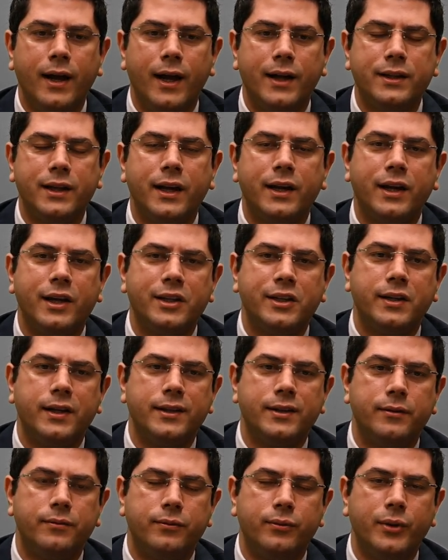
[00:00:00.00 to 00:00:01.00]
And like I
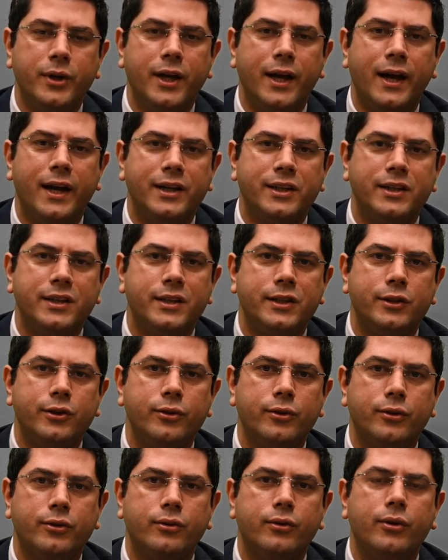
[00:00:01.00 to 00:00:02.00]
said, if we accessed
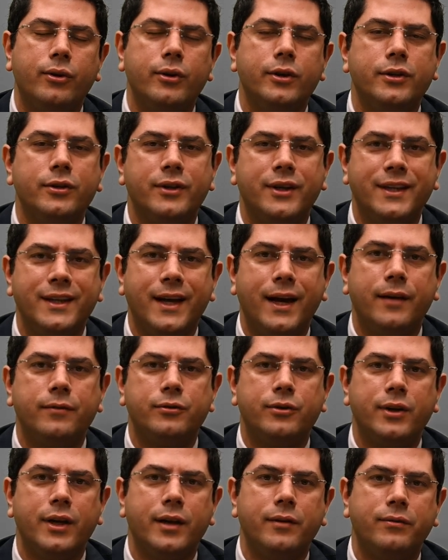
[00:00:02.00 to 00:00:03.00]
your groin, you're gonna have
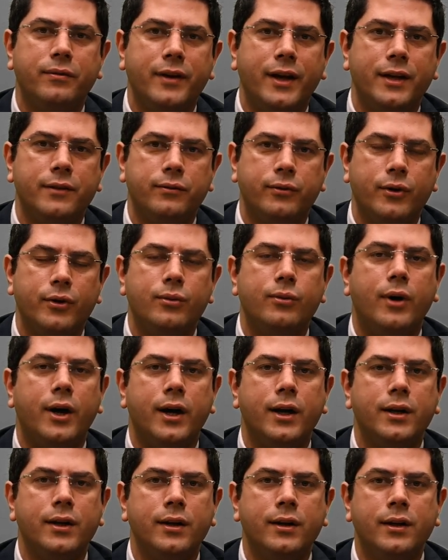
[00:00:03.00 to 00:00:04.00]
to lay flat for a
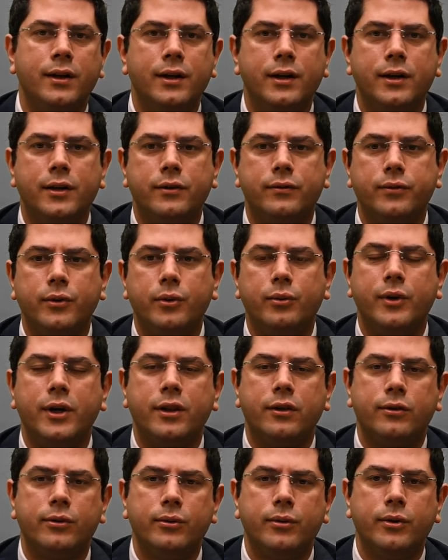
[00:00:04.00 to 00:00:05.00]
while. If we
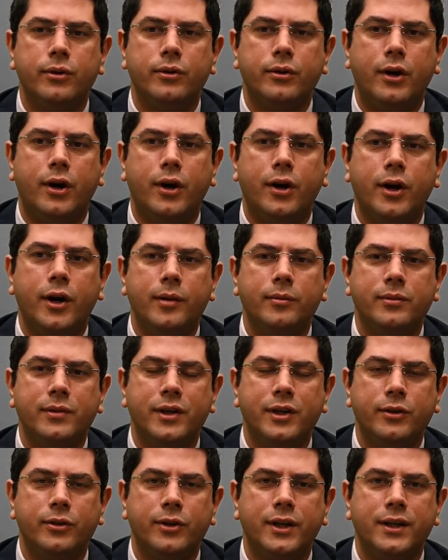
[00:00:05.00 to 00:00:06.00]
went through your arm,
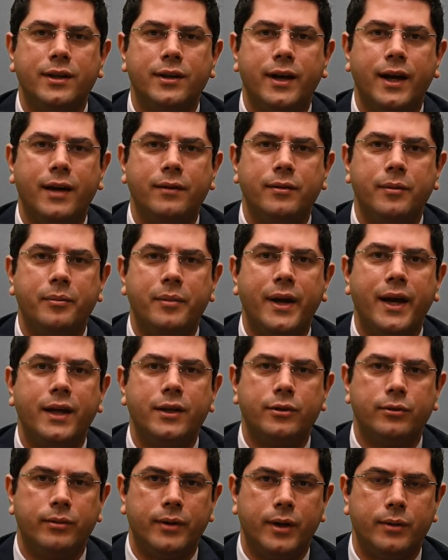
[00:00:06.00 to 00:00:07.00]
you're gonna have a
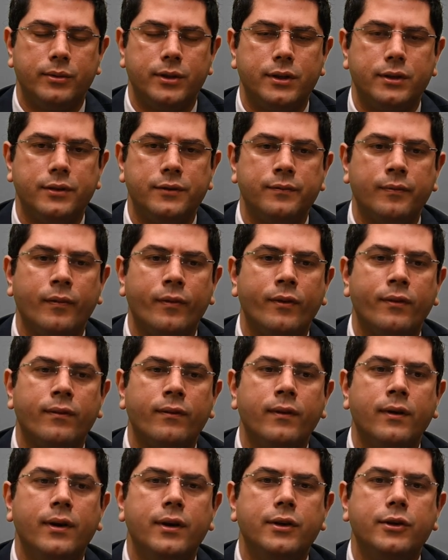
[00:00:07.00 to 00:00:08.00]
band around it.
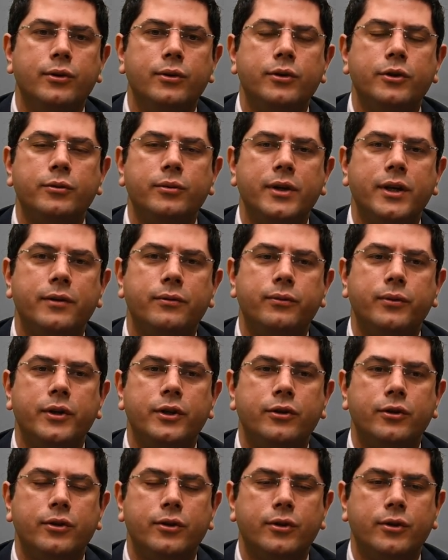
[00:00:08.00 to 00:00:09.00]
Usually if we
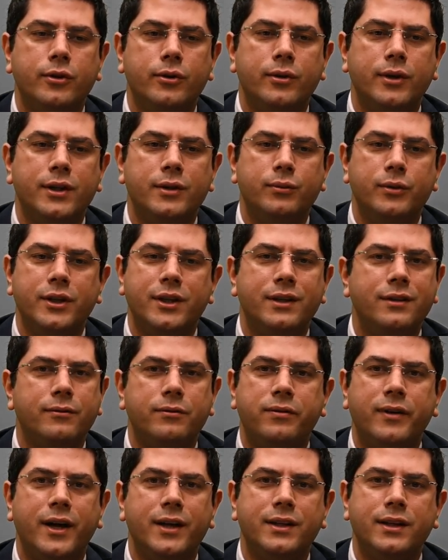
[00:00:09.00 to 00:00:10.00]
took you and we didn't
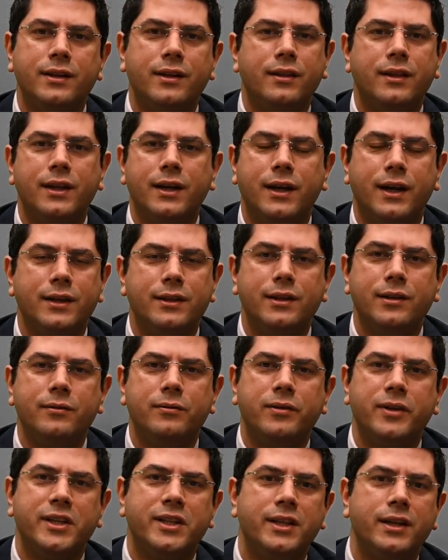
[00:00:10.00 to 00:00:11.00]
find anything, I
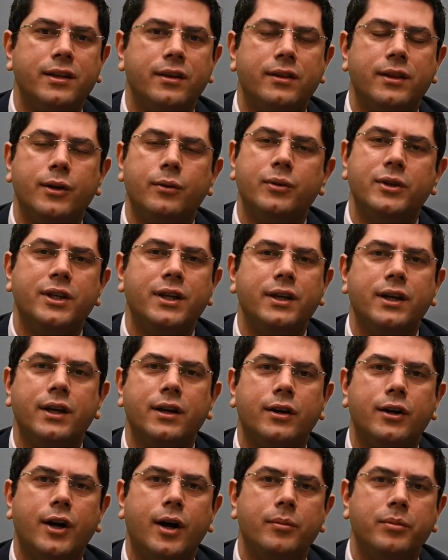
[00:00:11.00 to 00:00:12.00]
didn't fix anything, we didn't
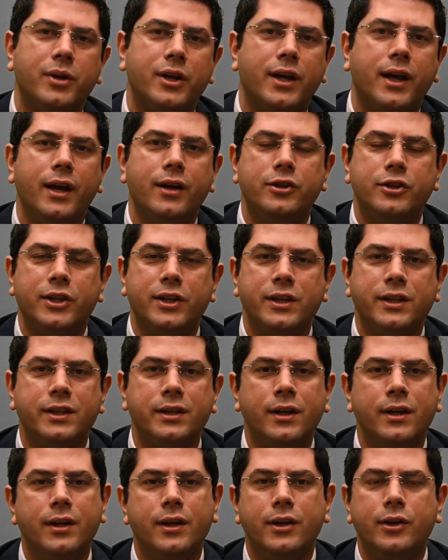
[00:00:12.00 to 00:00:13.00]
get complications,
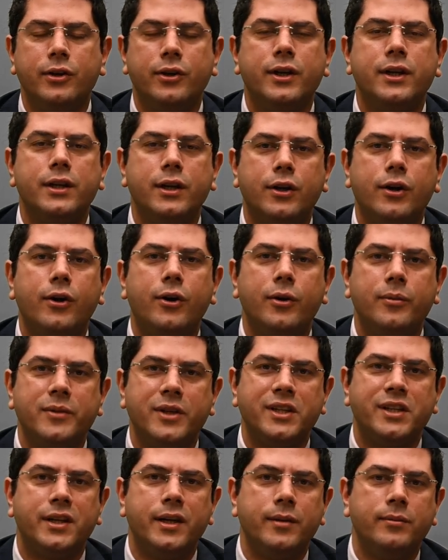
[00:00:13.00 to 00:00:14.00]
you're gonna go home
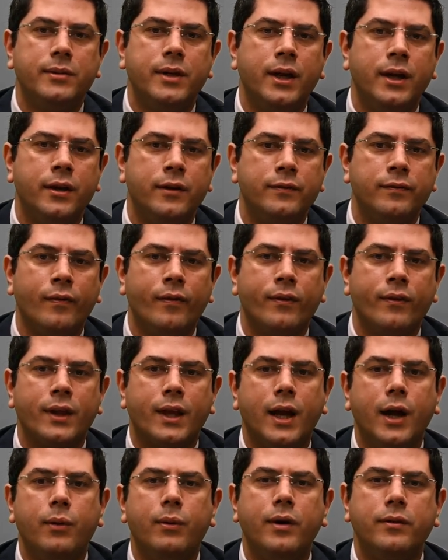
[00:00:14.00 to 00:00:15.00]
the same day.
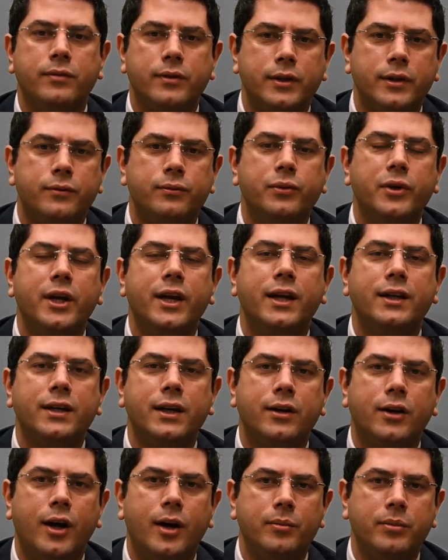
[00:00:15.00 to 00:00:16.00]
However, if we get
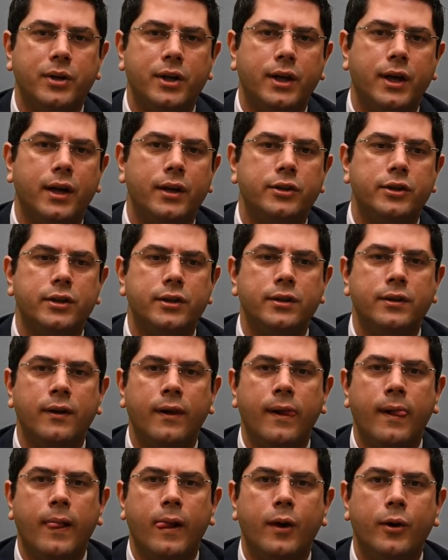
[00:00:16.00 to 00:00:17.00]
a complication,
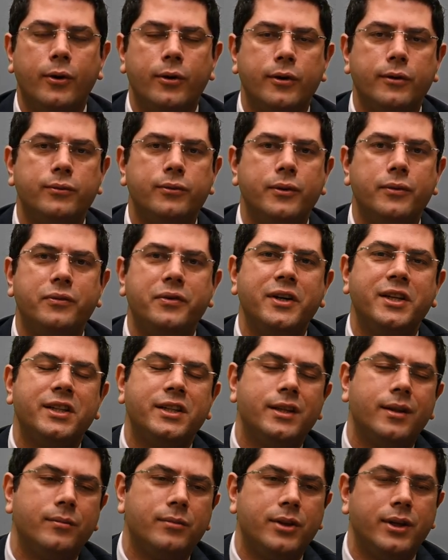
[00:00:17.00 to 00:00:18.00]
or if we fix
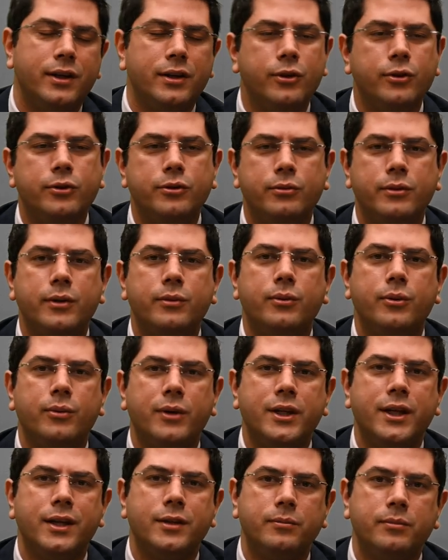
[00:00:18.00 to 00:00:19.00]
something, usually we
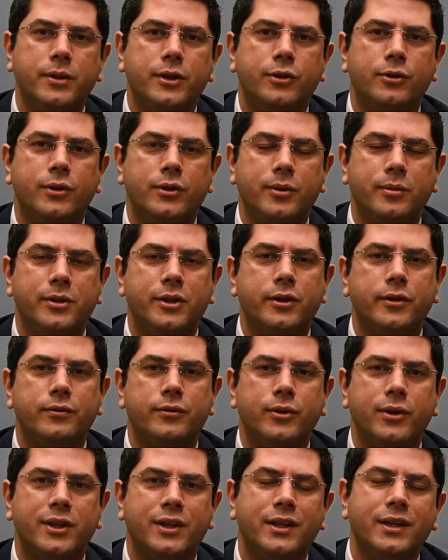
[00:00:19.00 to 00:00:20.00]
want to admit you and
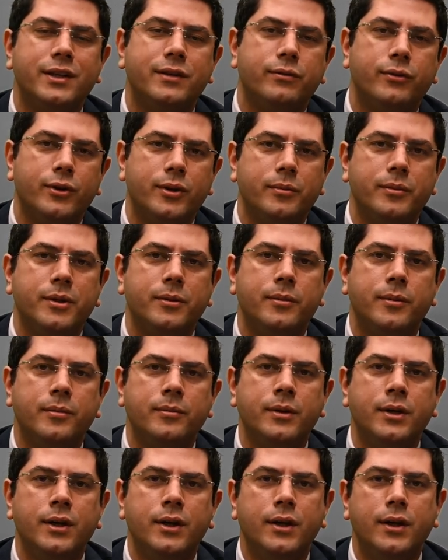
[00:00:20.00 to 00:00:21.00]
observe you at least for a
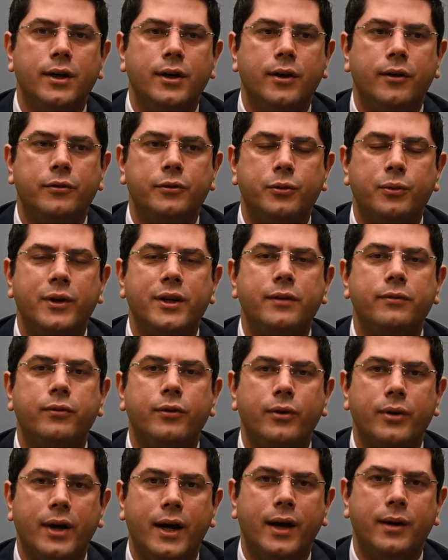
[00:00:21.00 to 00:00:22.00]
minimum of
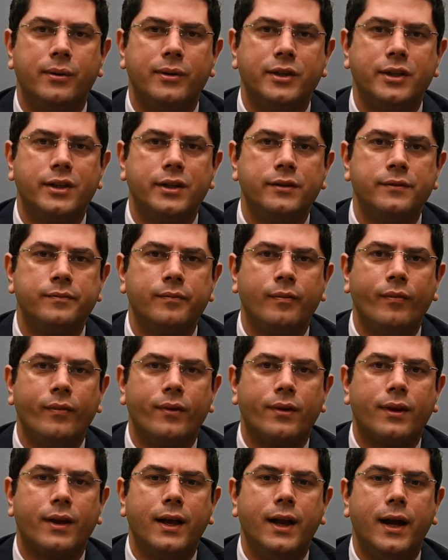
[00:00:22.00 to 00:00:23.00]
24 hours
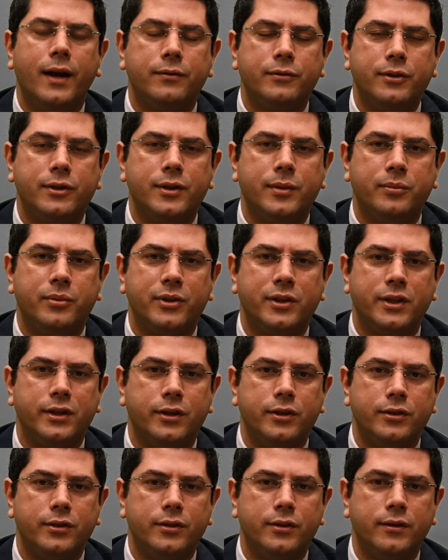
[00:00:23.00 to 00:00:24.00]
after the
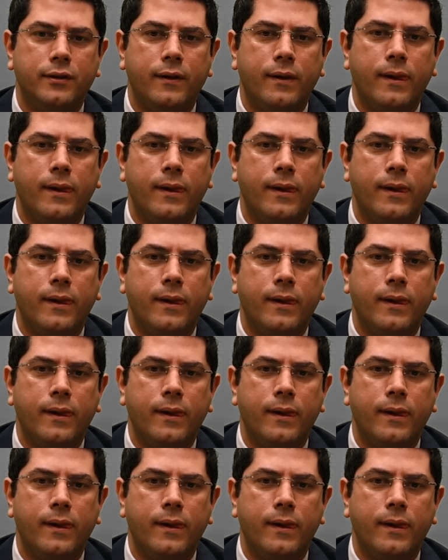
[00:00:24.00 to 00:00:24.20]
procedure.